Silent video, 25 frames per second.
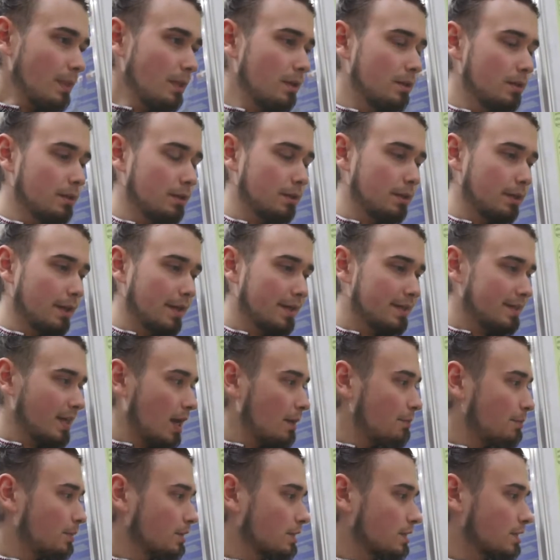uh,
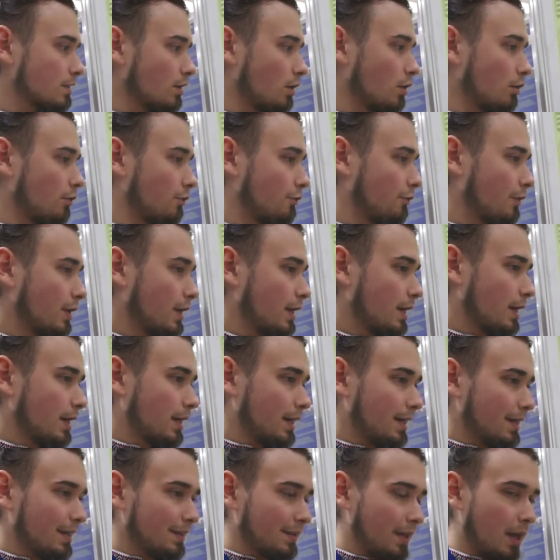examples of
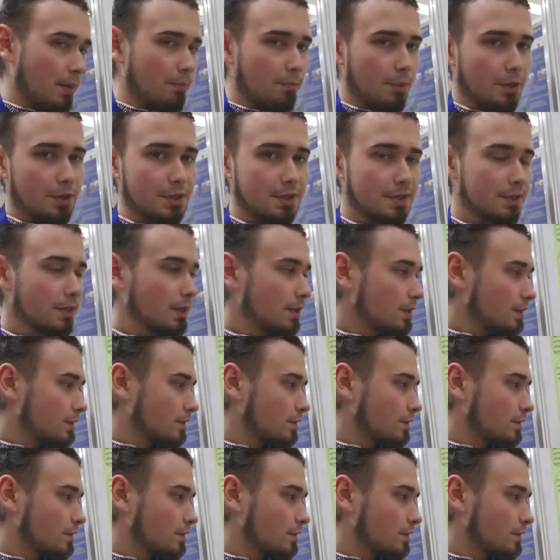numbers.